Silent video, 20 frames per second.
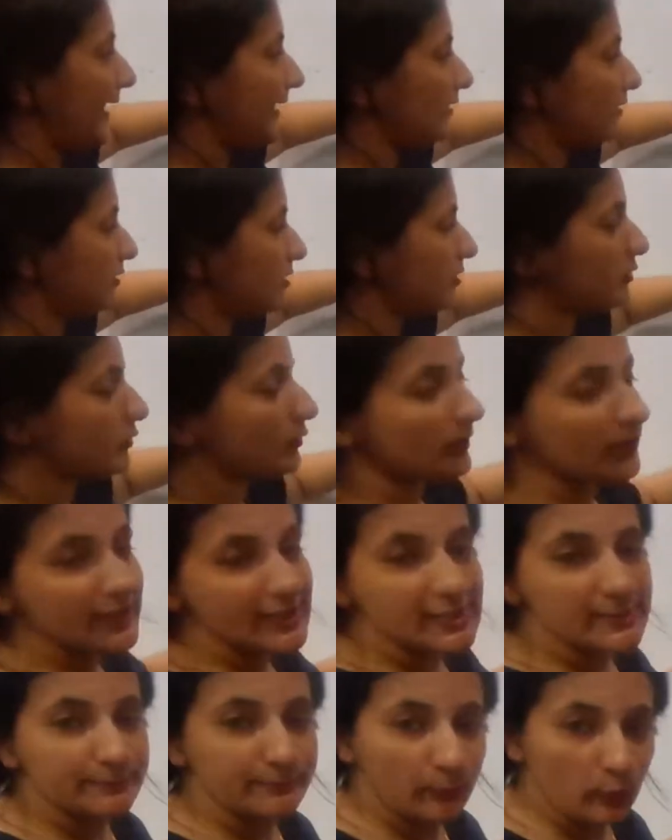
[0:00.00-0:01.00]
Anther
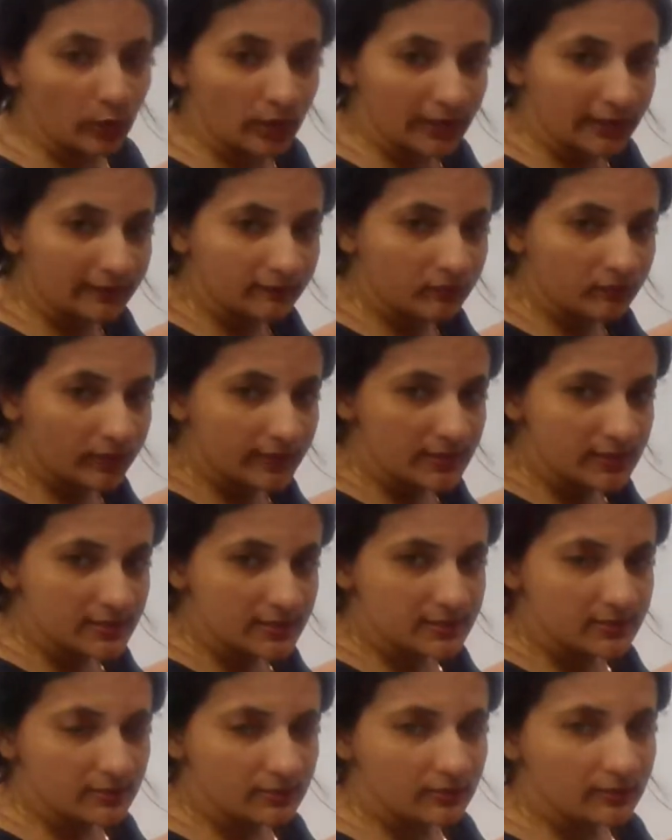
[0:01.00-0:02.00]
release pollen
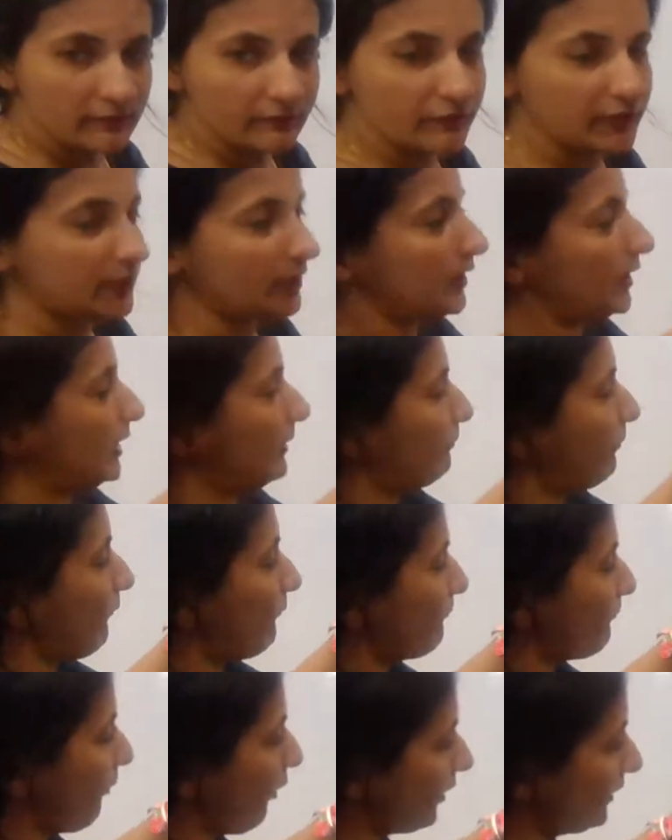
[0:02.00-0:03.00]
grains with the help
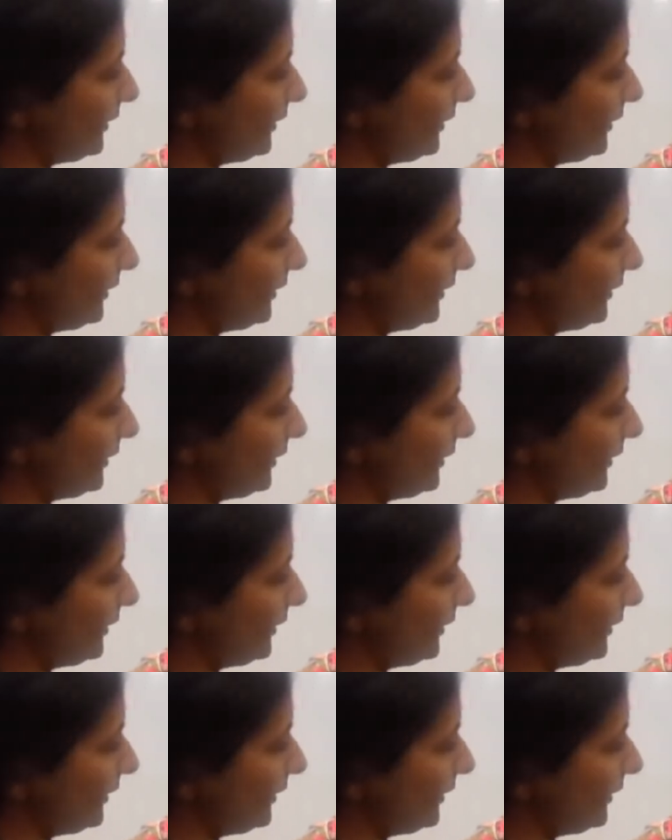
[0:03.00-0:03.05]
of